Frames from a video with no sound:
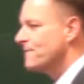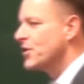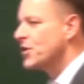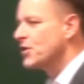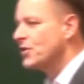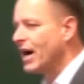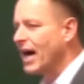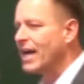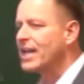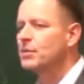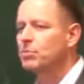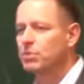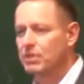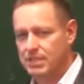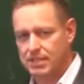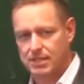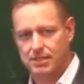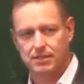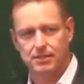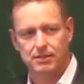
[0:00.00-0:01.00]

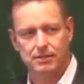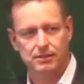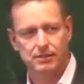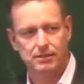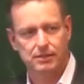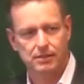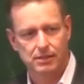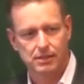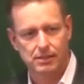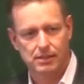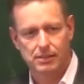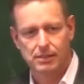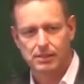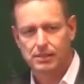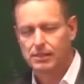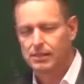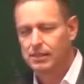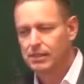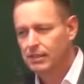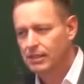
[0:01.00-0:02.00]
variables.
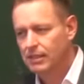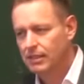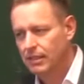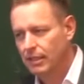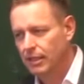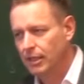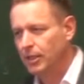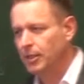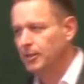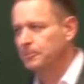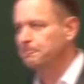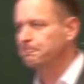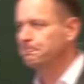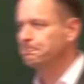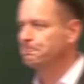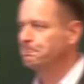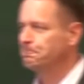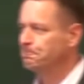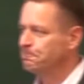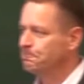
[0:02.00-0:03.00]

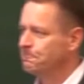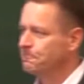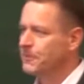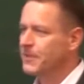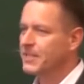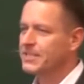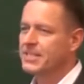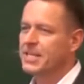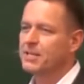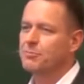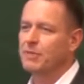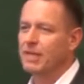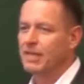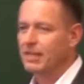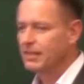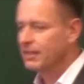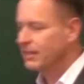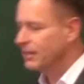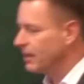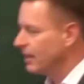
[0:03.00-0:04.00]
What does that
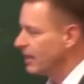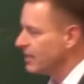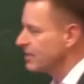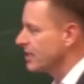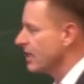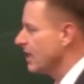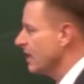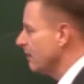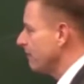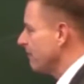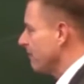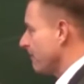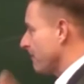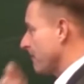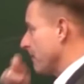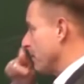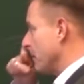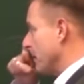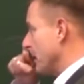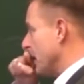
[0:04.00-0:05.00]
mean? Let's
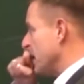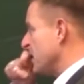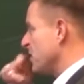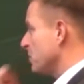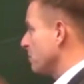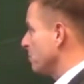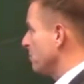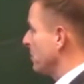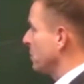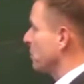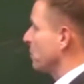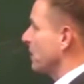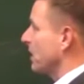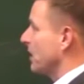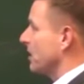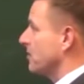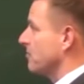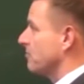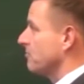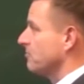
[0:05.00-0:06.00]
have the relation
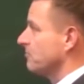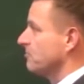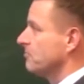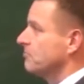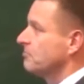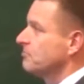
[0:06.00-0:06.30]
between